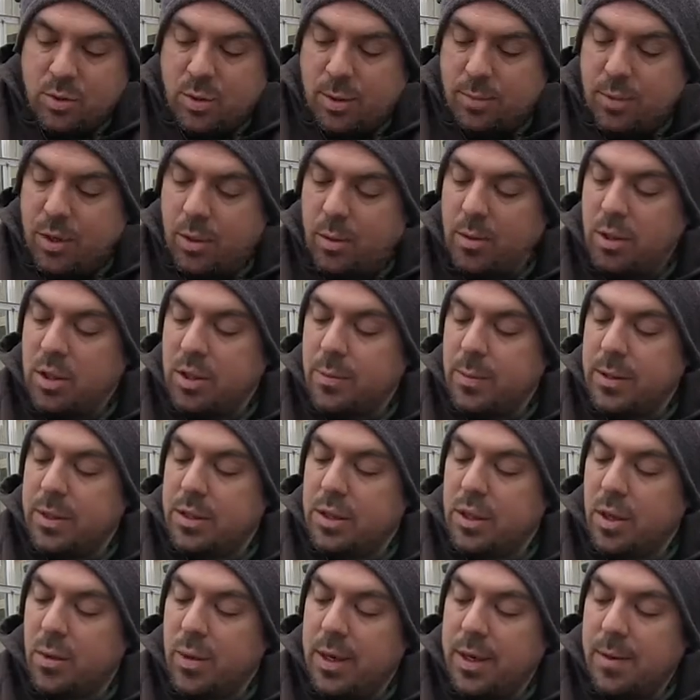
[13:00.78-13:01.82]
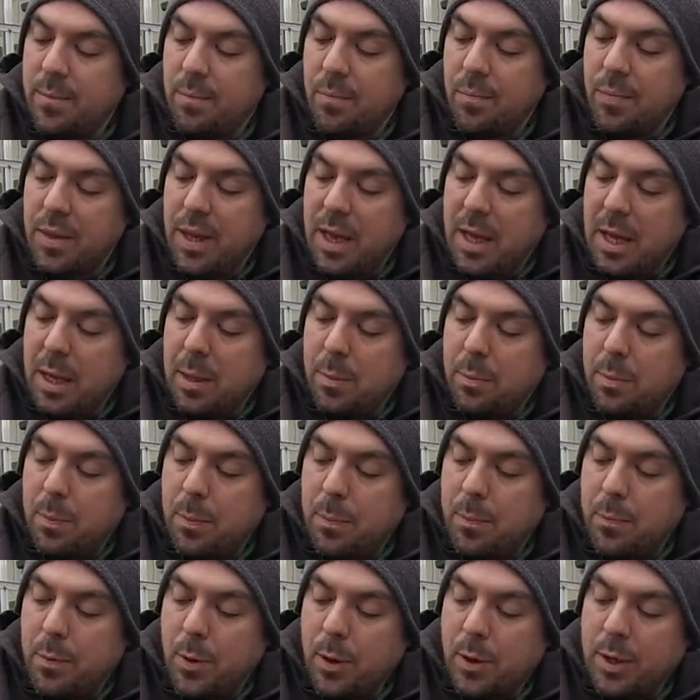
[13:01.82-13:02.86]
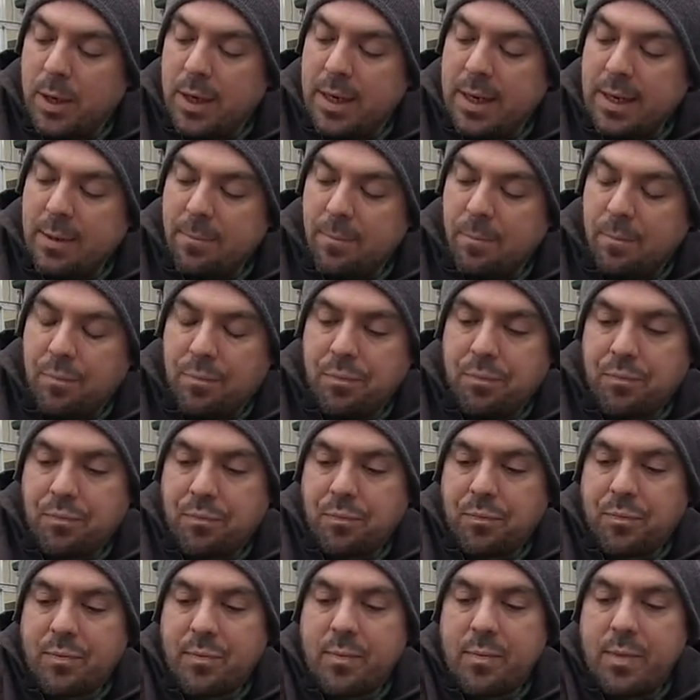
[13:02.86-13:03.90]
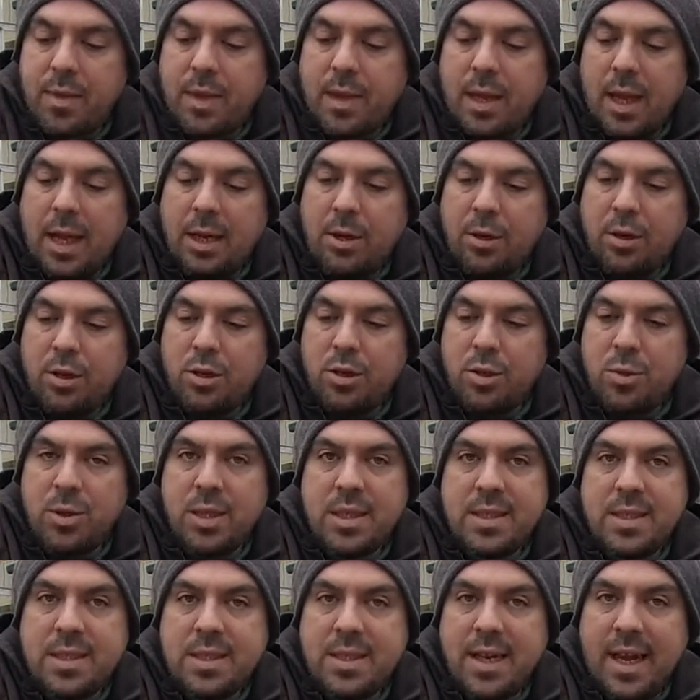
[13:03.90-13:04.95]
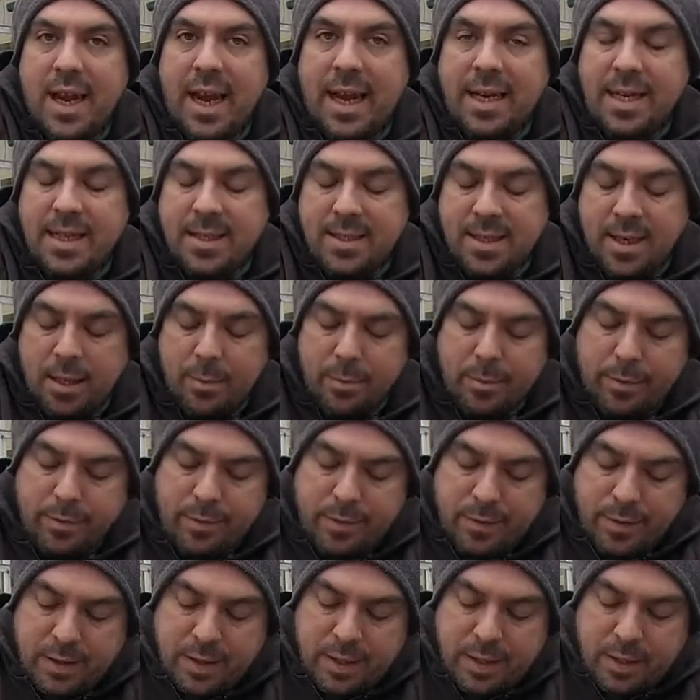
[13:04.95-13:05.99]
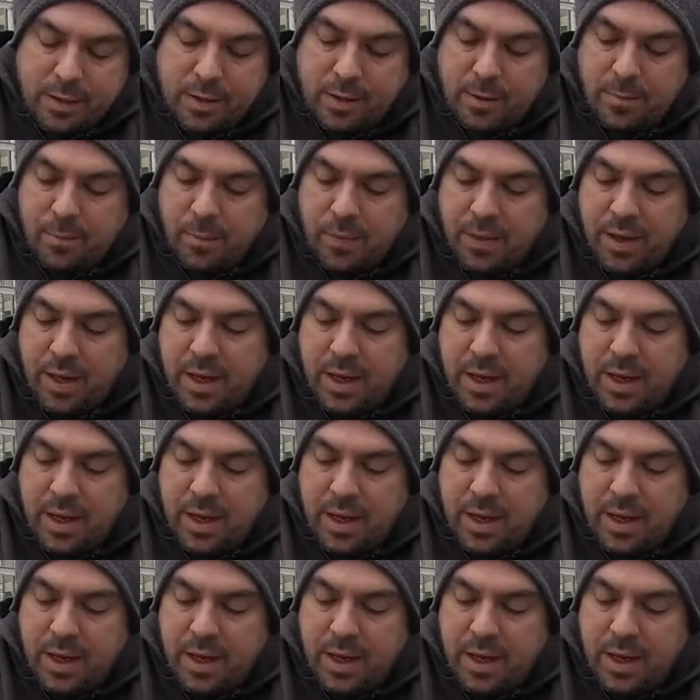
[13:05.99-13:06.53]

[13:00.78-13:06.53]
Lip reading: So I'm going to be sowing broccoli, and you can do this at any time of the year.